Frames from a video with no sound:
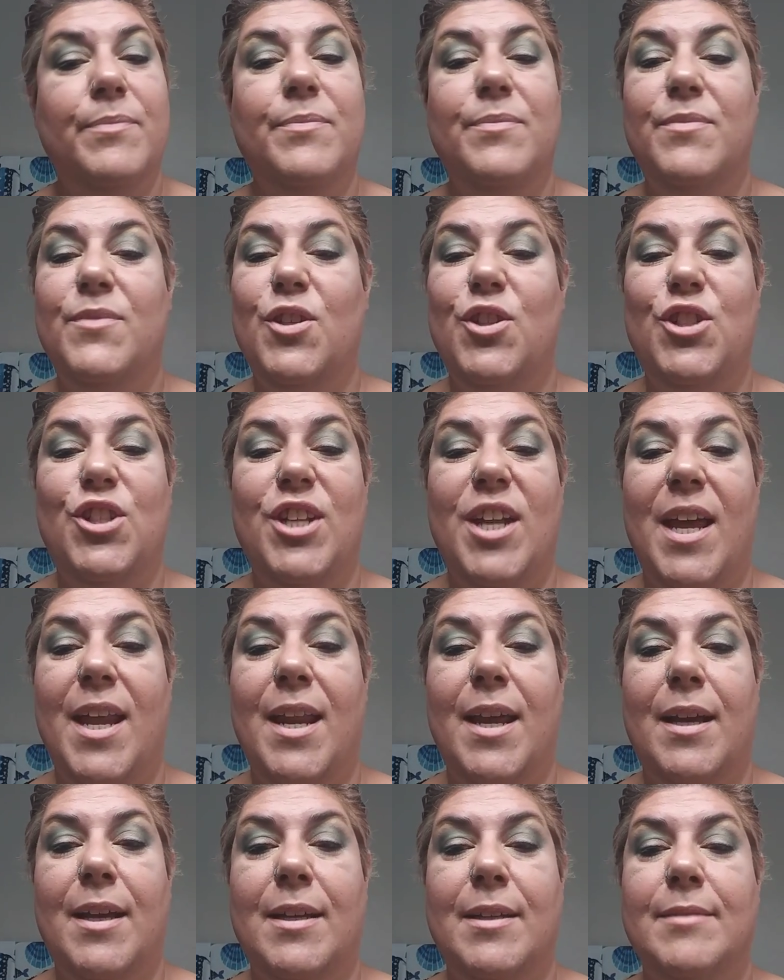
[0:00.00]
they're
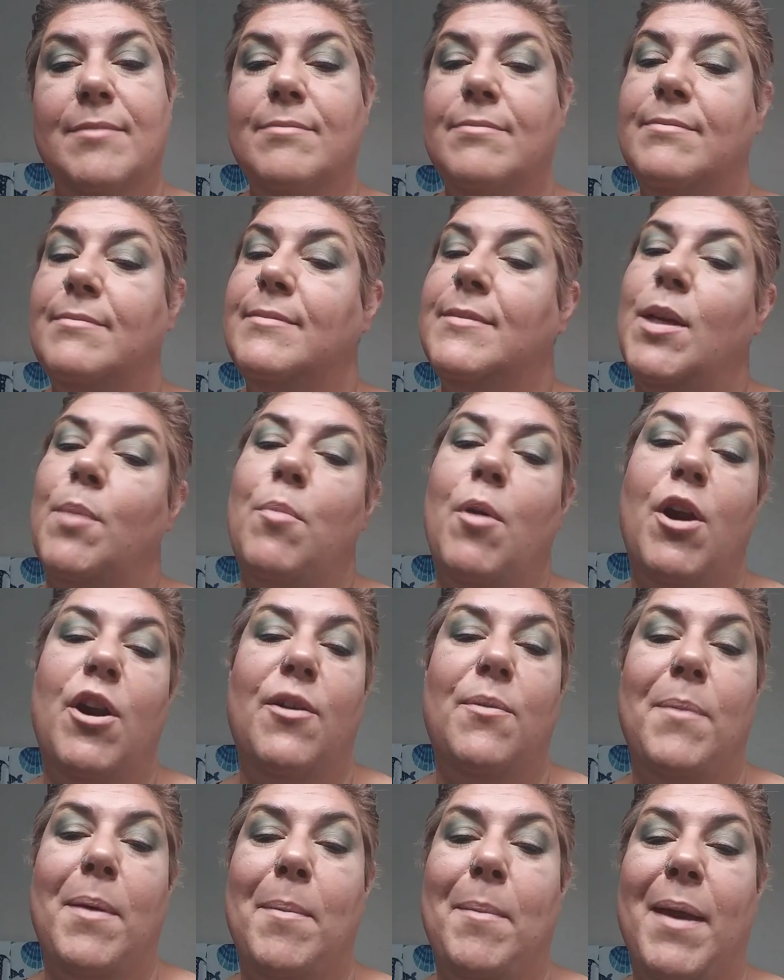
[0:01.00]
genetic. They're part
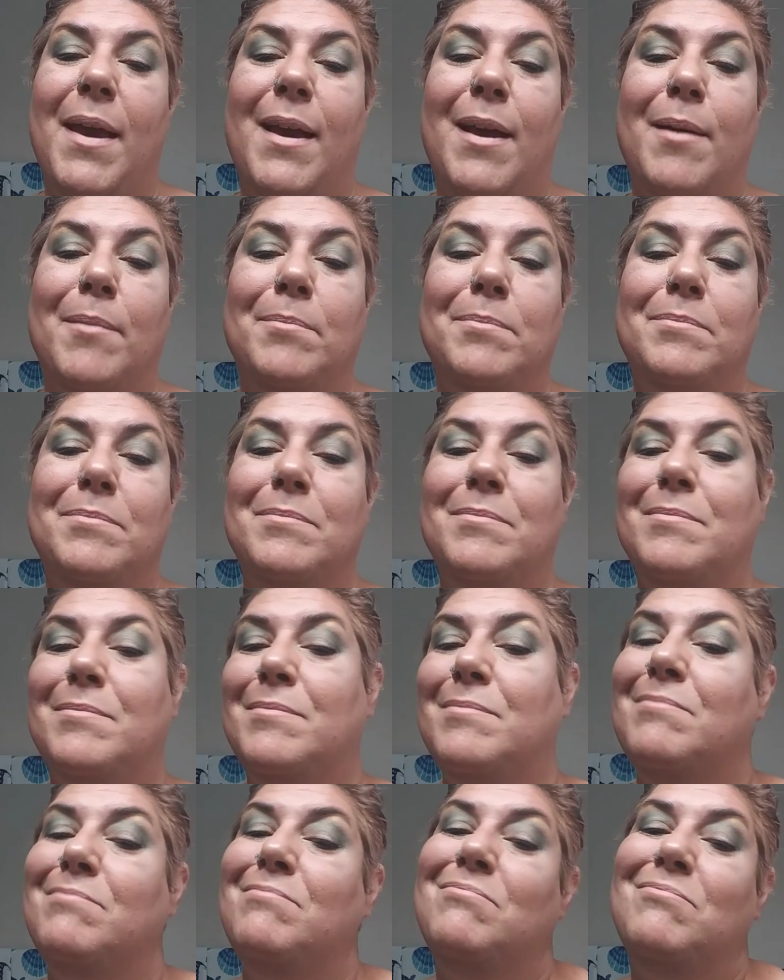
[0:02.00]
of my makeup.
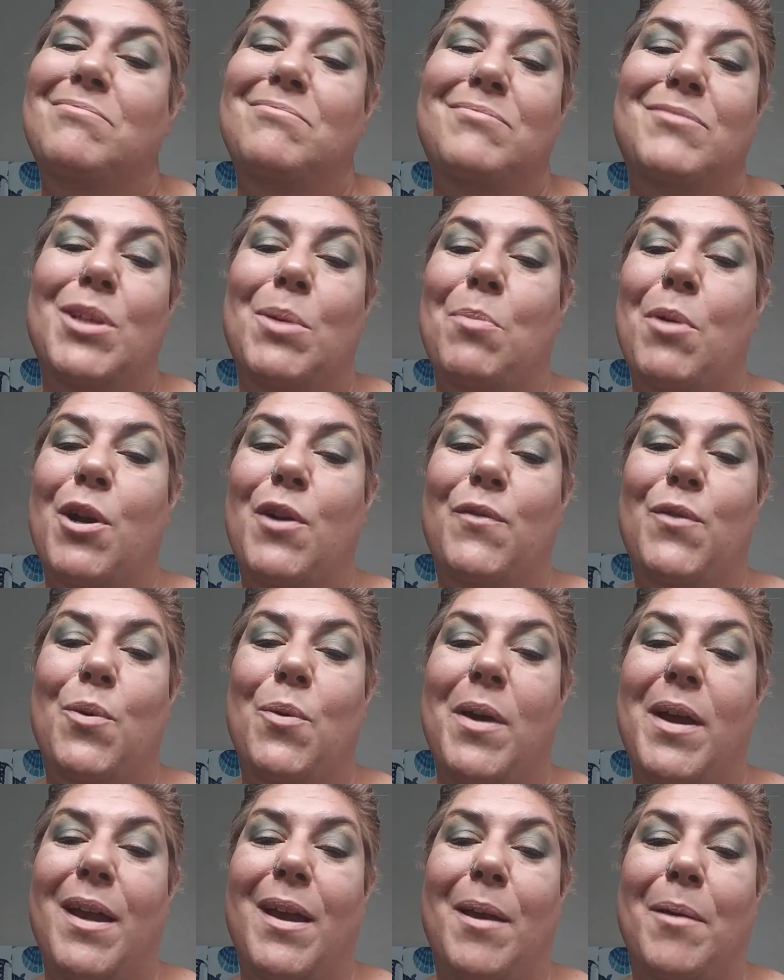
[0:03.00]
They're part of who
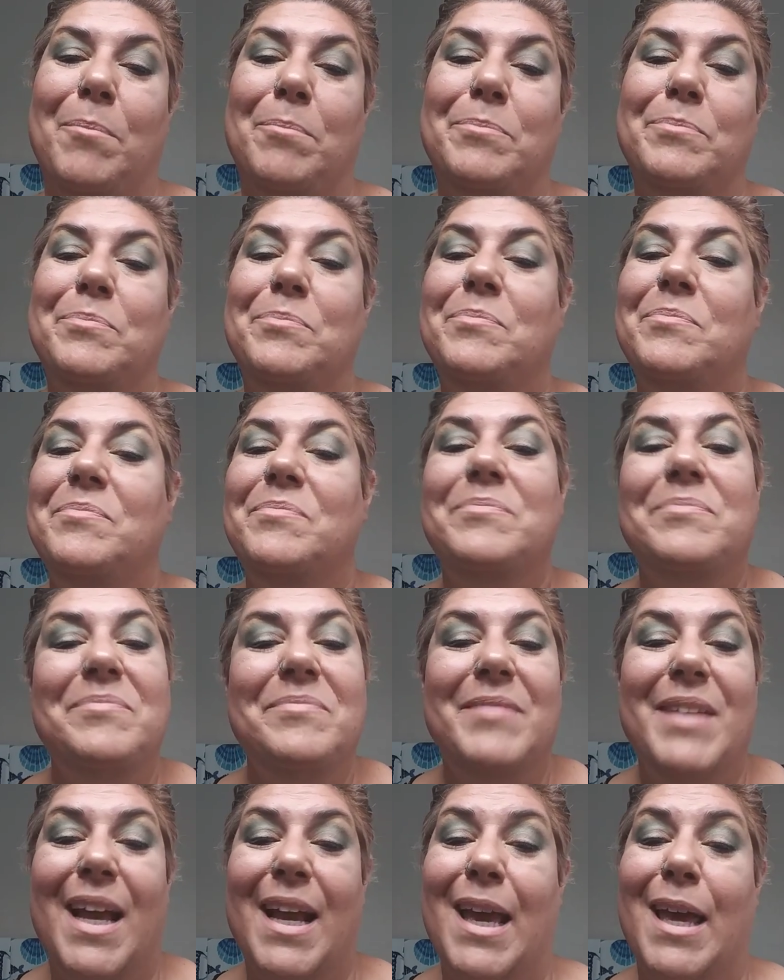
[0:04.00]
I am.
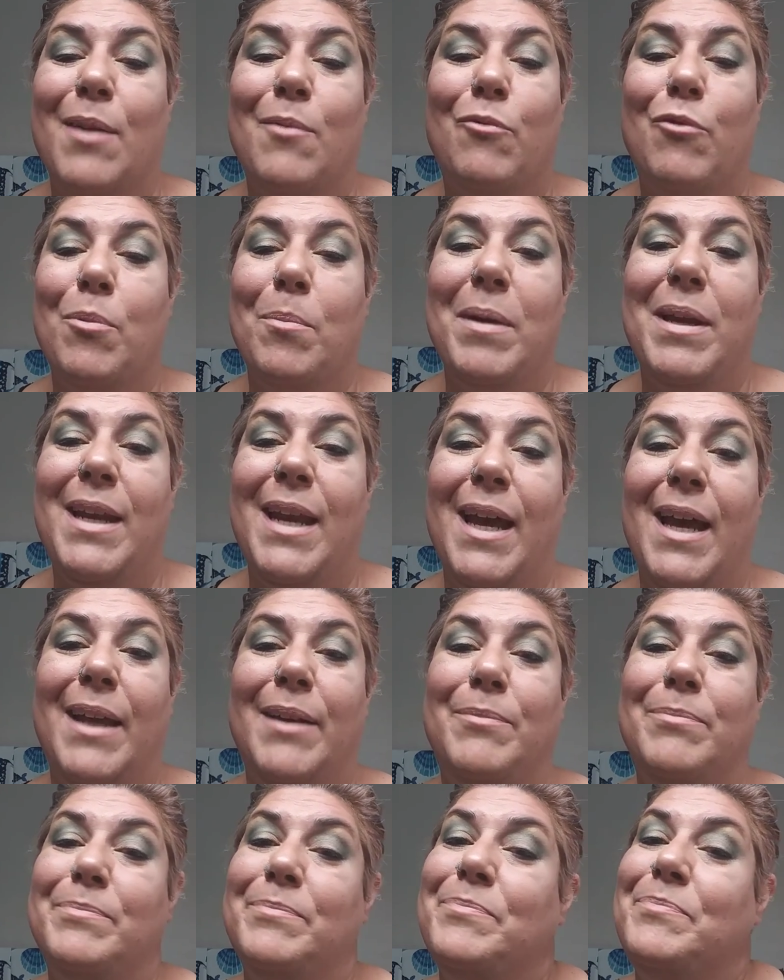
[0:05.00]
I get them from my
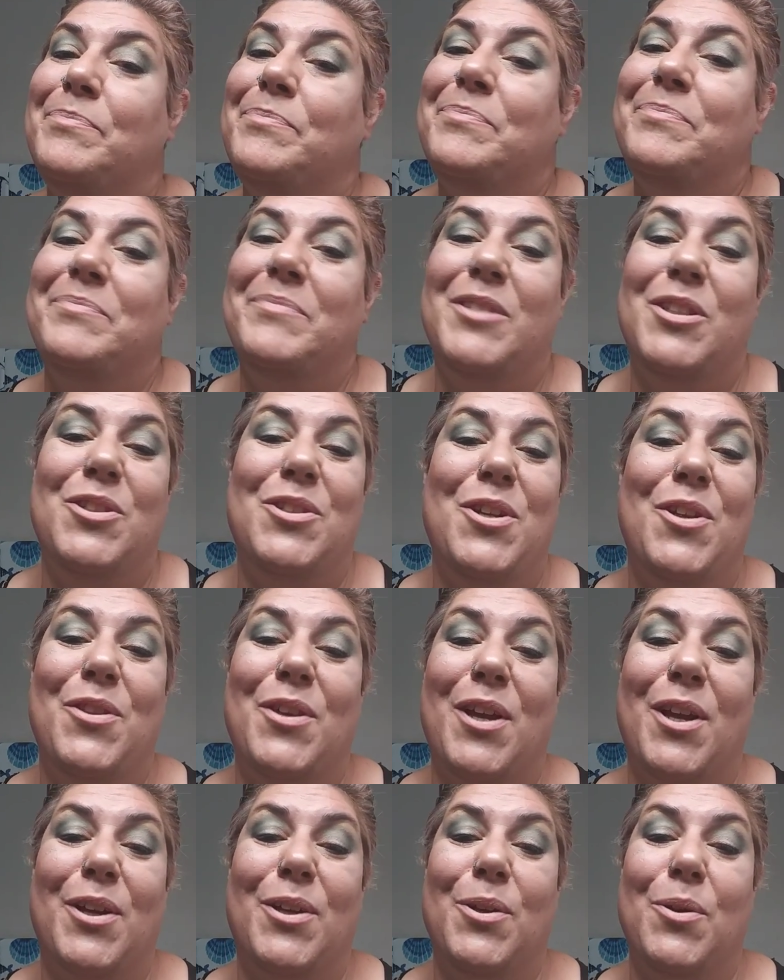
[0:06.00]
dad. There's nothing
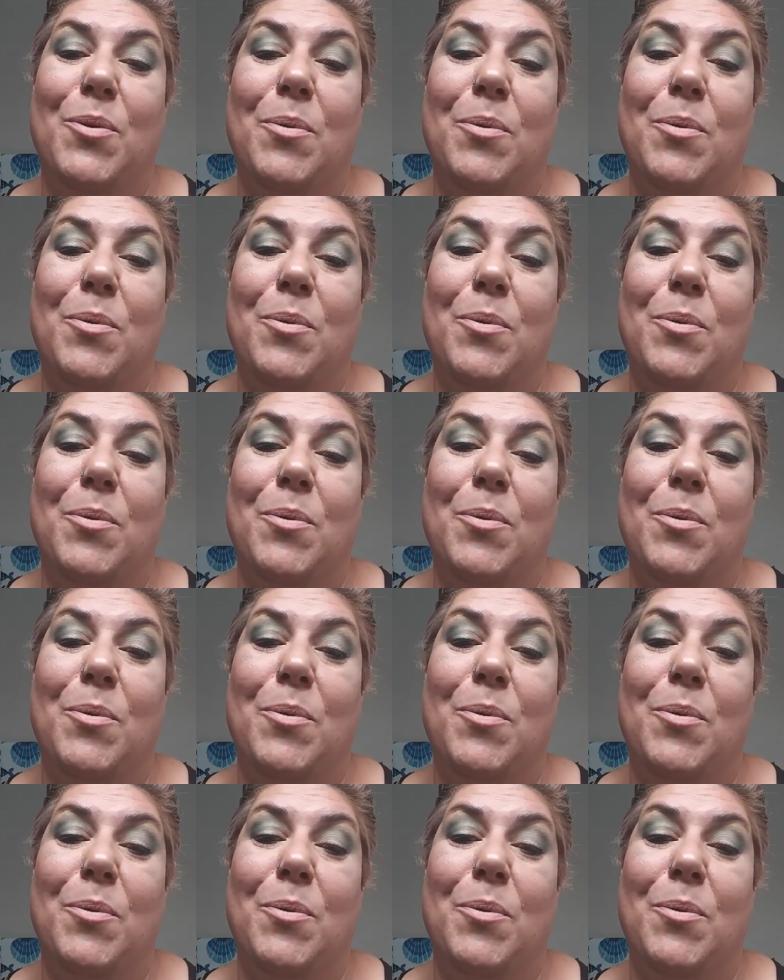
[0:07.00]
I can do